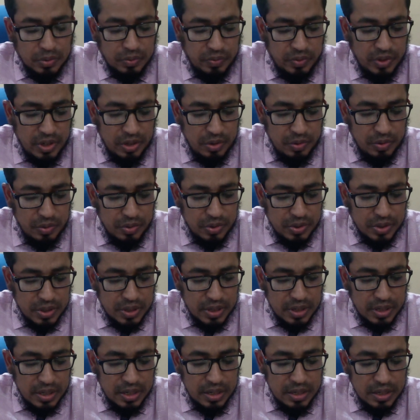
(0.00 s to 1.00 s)
failures
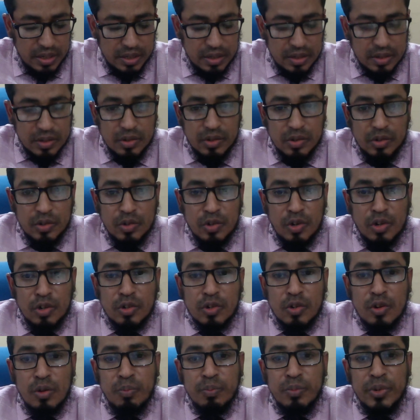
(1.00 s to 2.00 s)
is not
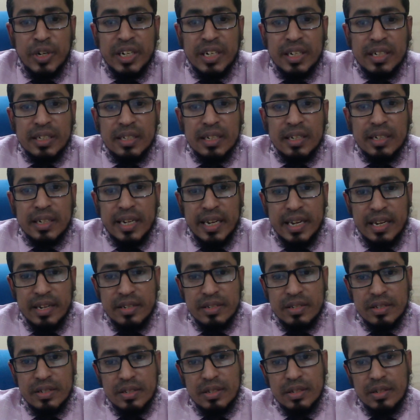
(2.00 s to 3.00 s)
completing the
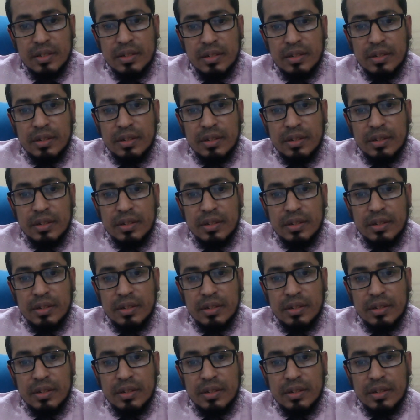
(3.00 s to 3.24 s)
case.